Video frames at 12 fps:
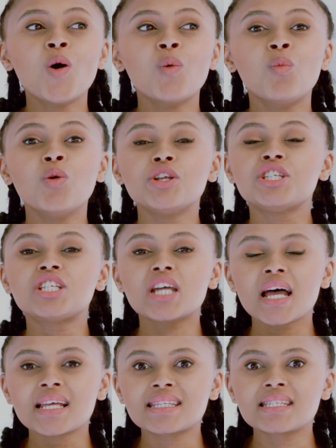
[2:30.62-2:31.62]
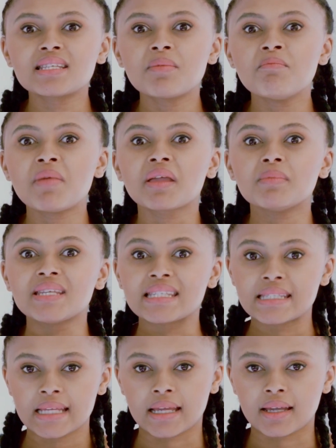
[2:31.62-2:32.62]
would just make me
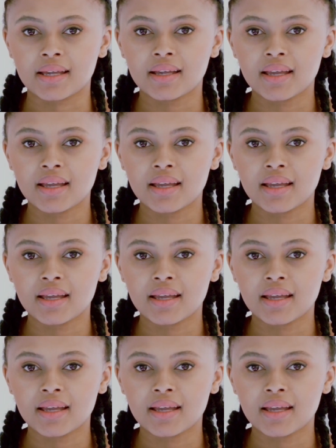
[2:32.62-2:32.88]
sick.